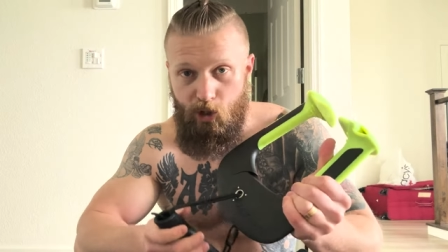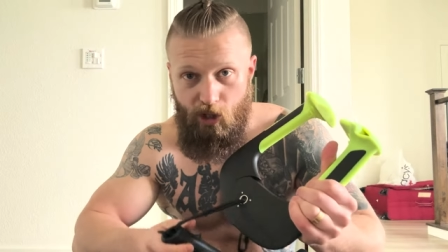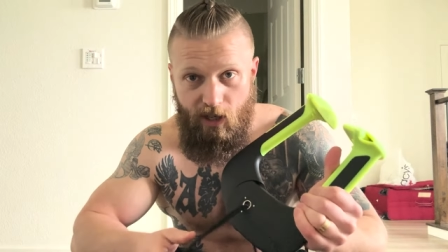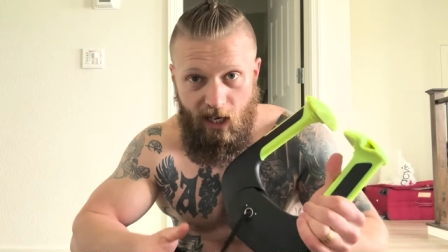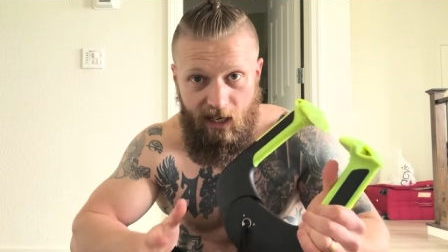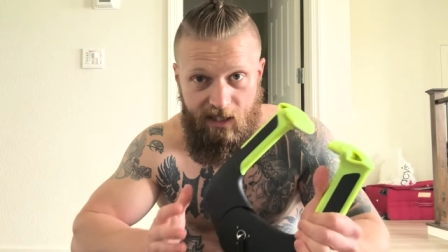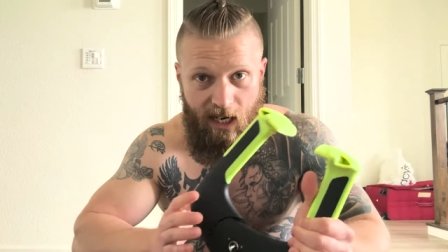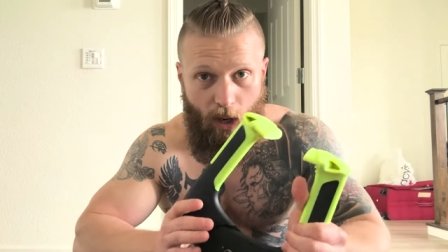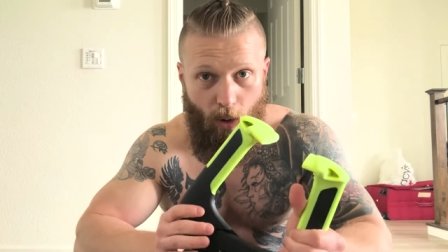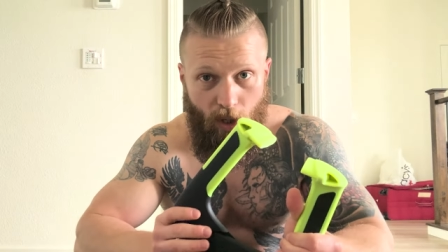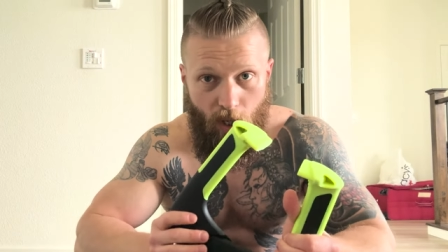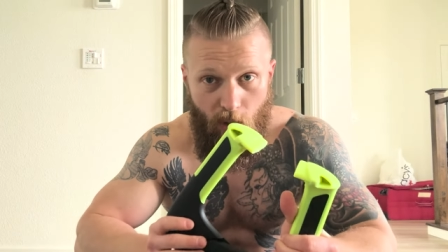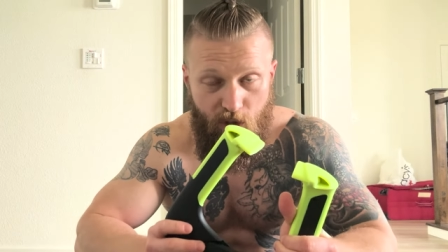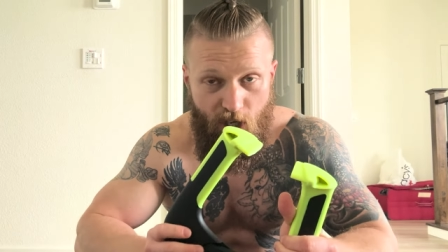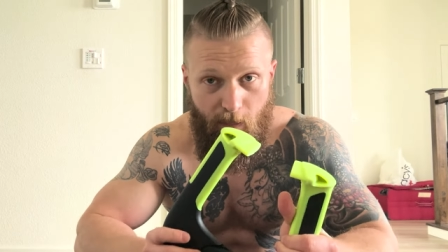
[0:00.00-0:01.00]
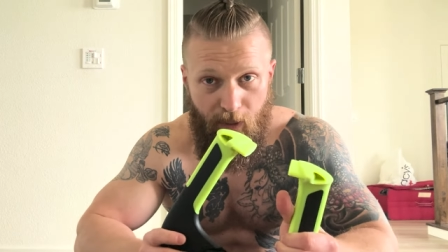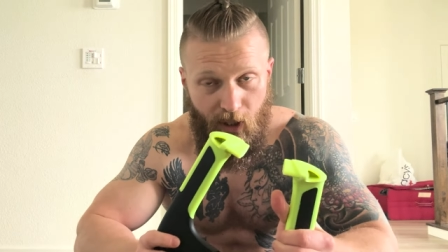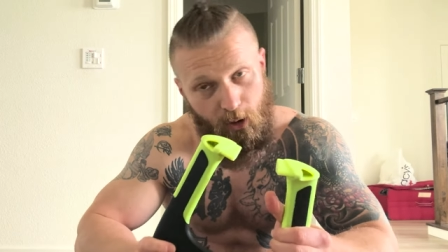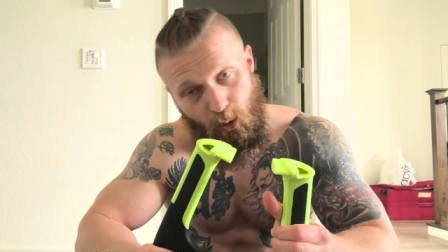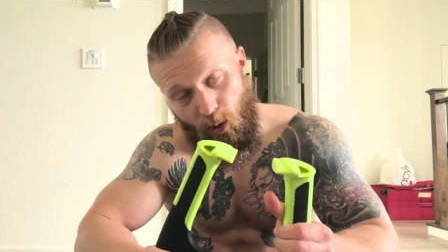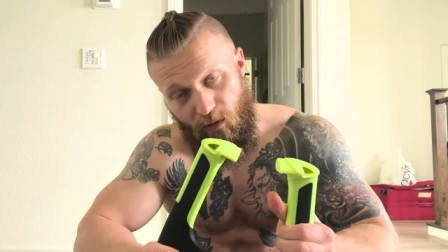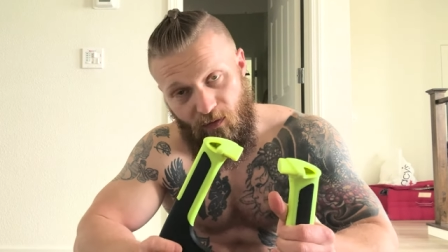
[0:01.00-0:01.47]
show you guys how it goes up on
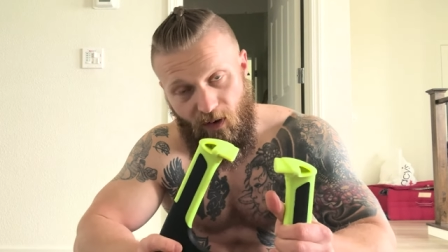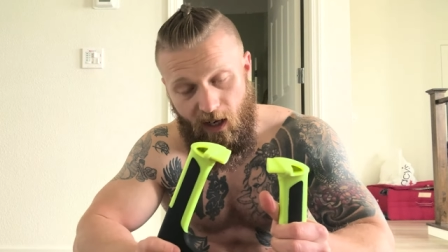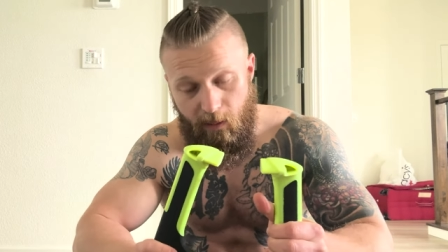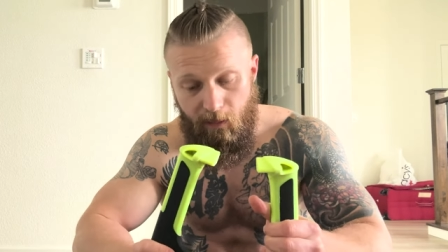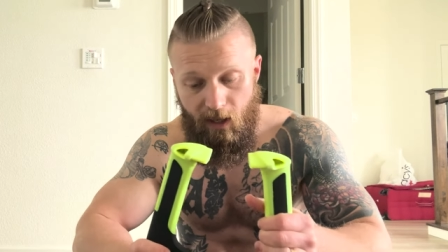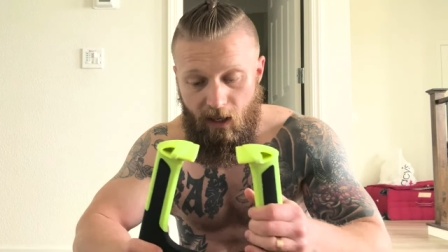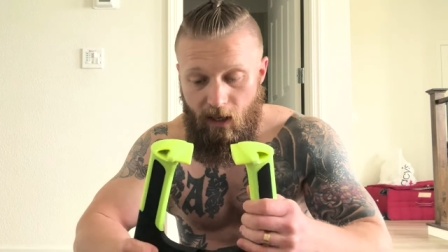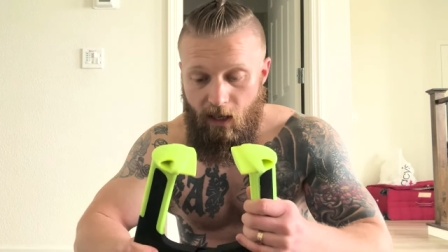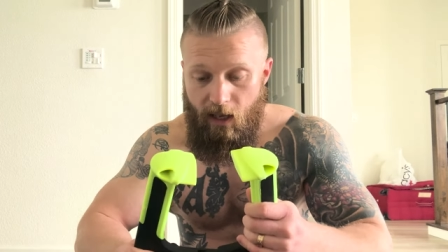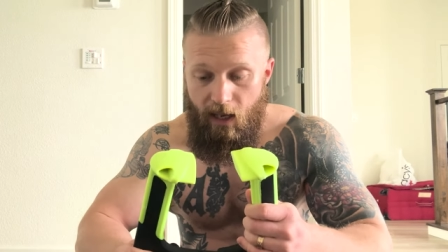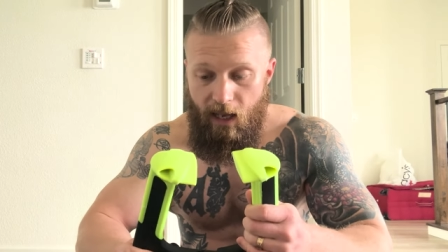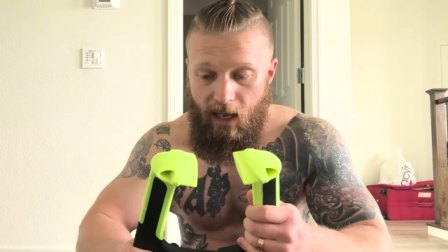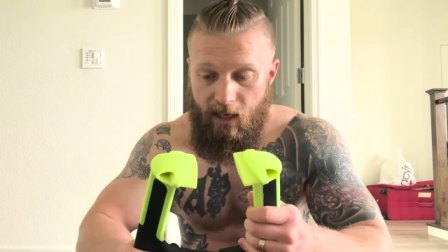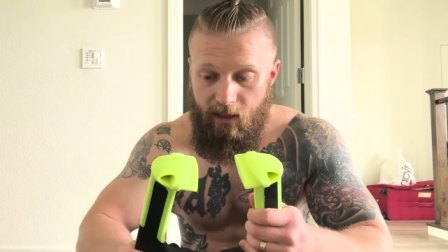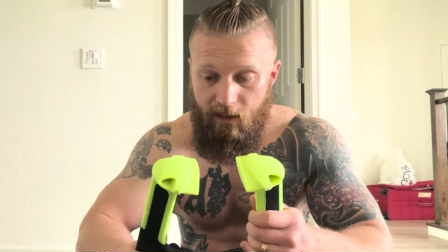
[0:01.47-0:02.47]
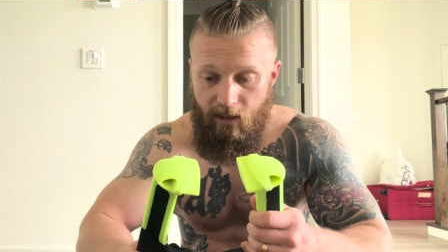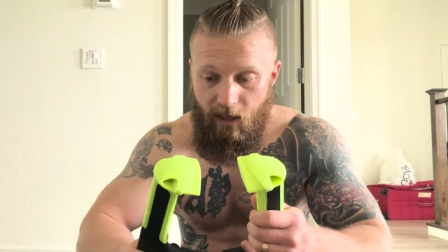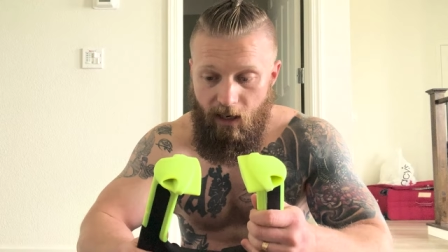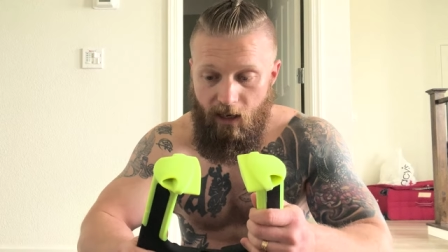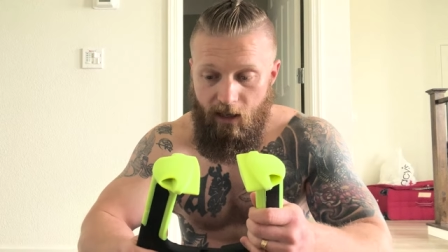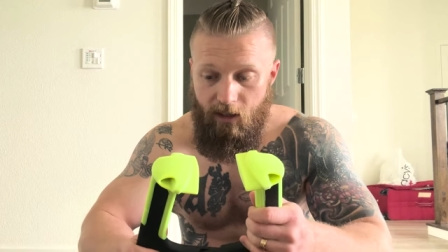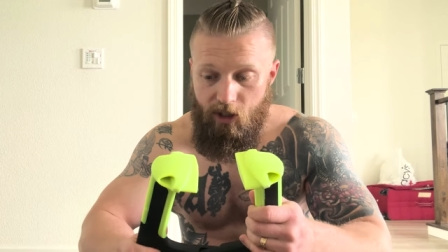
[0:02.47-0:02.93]
the door frame and
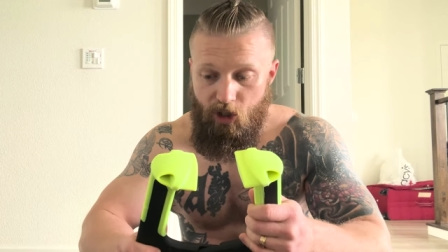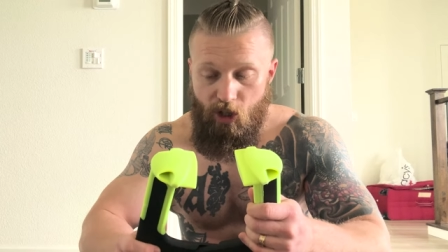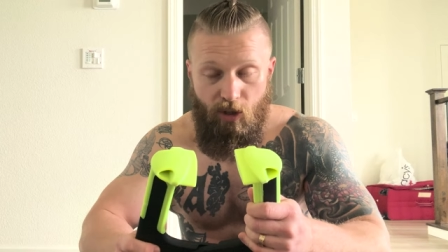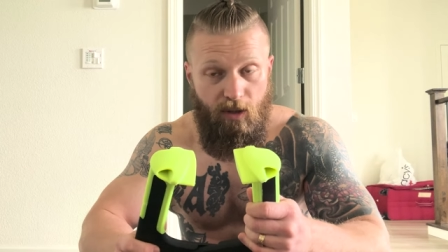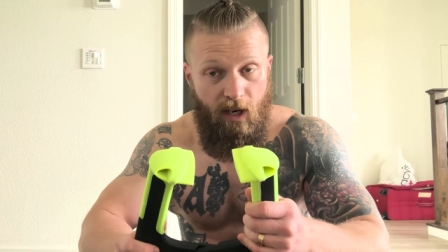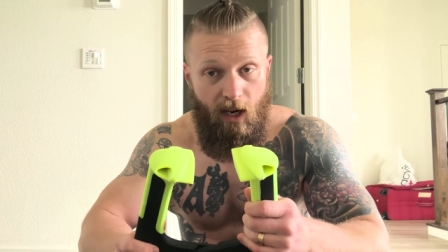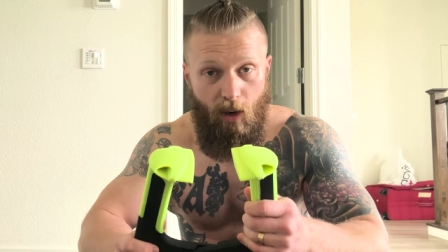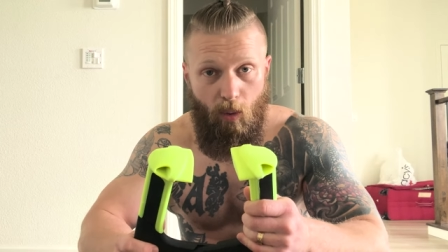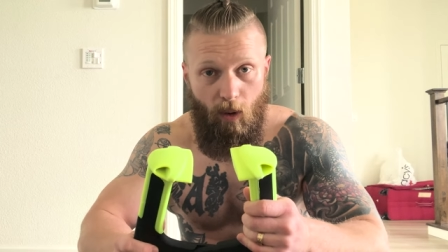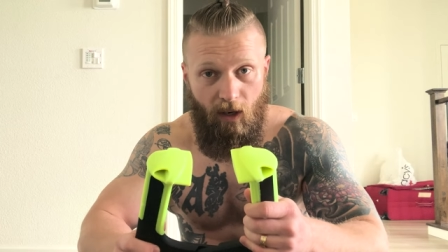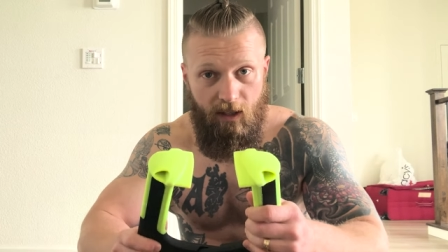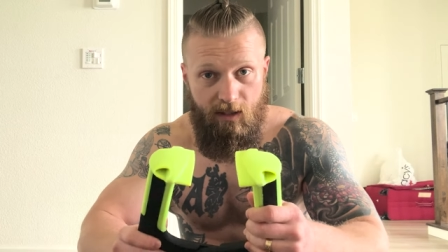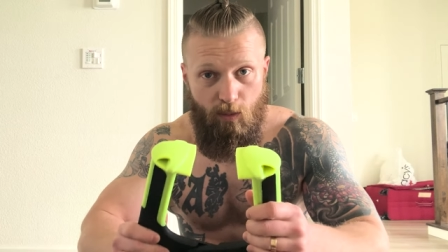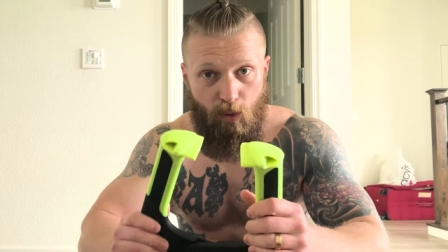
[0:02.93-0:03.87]
uh, show you how it works.